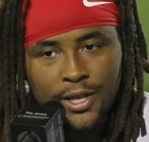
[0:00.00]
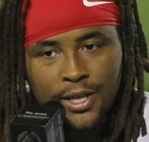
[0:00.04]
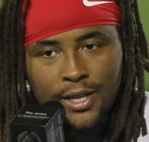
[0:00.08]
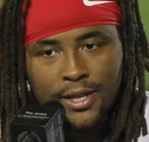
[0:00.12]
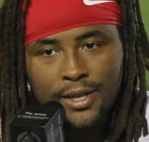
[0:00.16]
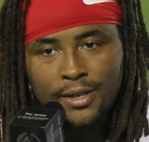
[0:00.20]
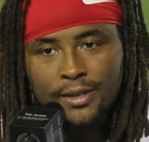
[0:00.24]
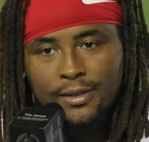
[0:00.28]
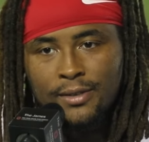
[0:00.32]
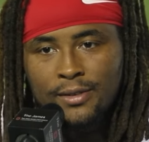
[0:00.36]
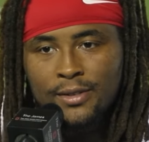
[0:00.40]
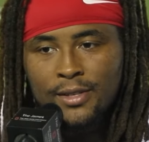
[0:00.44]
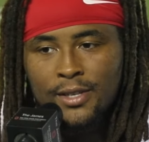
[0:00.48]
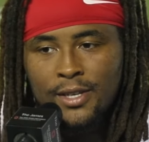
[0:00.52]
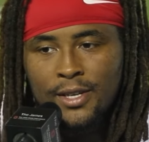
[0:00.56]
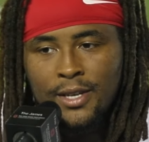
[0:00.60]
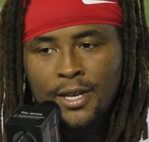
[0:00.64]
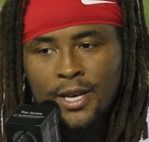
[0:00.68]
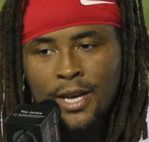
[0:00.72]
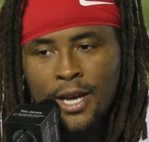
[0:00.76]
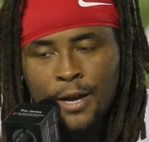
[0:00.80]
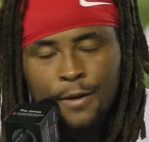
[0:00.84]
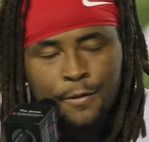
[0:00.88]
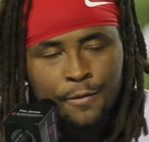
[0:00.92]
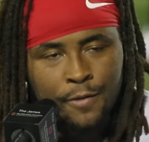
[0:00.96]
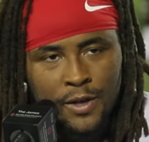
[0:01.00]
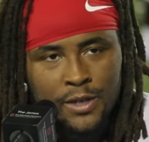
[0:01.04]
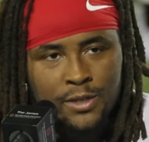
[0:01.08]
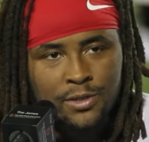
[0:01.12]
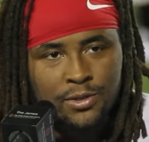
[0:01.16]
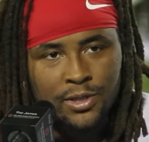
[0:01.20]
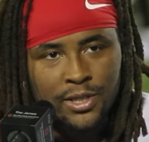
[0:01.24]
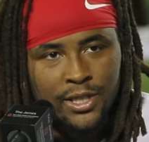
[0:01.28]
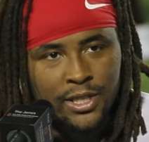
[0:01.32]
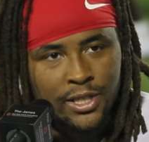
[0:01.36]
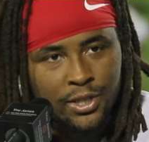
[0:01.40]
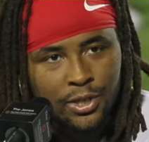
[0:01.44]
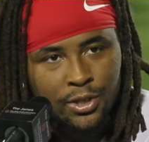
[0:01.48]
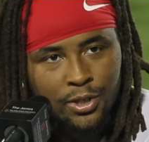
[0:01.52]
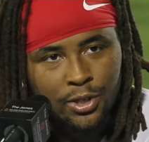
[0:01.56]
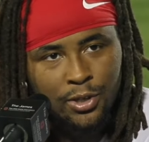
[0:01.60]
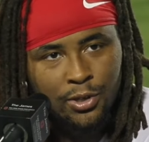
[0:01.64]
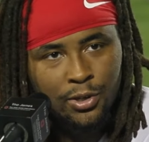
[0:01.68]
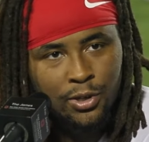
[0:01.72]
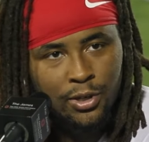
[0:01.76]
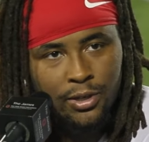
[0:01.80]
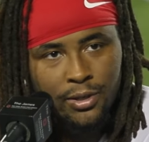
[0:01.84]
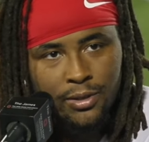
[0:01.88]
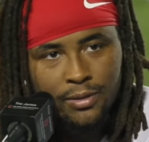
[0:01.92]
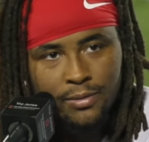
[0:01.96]
And eventually, you know, they're
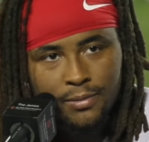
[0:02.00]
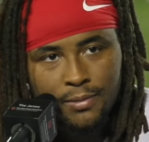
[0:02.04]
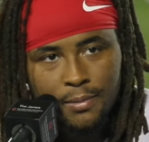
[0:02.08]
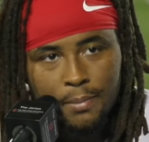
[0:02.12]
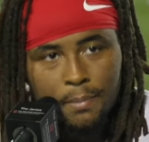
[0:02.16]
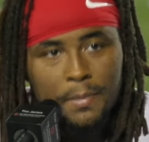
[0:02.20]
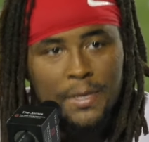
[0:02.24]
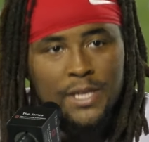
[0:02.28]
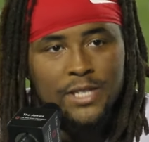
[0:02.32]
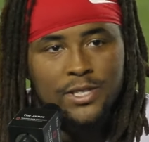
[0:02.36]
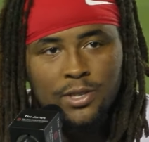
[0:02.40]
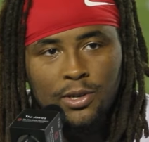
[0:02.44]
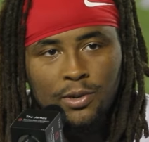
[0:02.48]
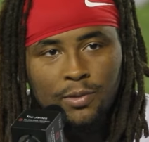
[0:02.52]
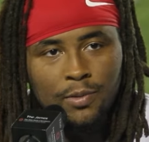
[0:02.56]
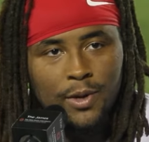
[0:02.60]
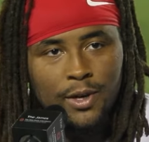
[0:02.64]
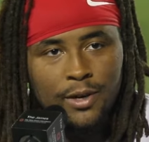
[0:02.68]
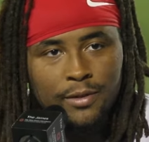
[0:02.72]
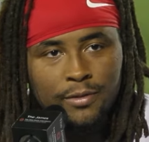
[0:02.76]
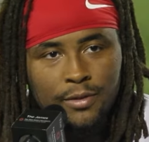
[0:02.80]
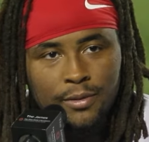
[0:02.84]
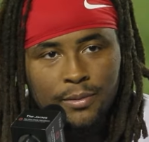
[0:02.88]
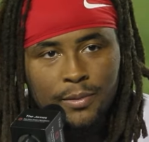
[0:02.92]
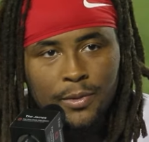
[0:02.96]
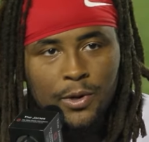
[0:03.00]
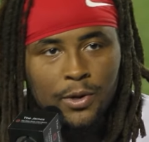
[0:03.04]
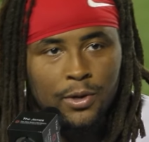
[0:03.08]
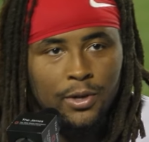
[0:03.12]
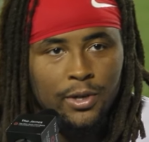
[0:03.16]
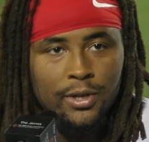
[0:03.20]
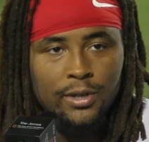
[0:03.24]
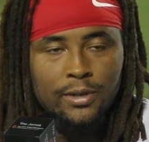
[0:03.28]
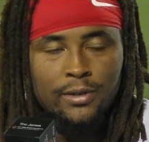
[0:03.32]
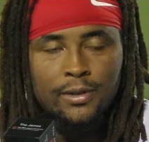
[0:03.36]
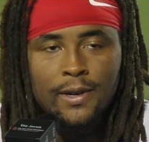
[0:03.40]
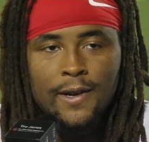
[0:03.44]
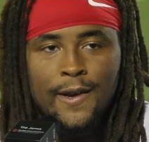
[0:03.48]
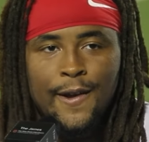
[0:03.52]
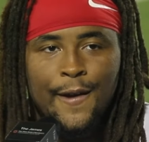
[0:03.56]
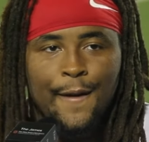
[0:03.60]
going to miss on one of them, or,